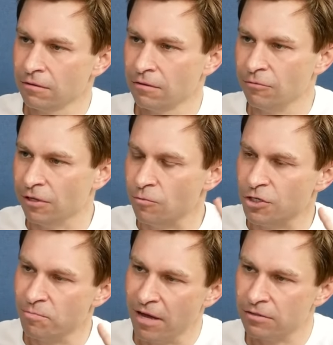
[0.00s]
really
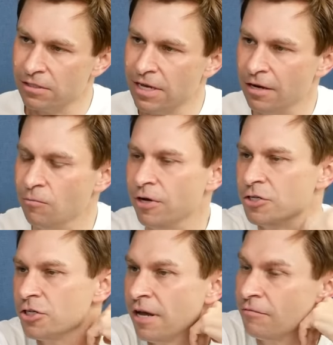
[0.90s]
which mouse is getting
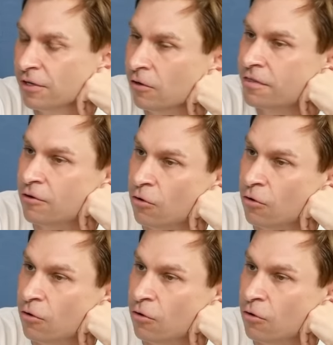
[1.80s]
which. And if we look at their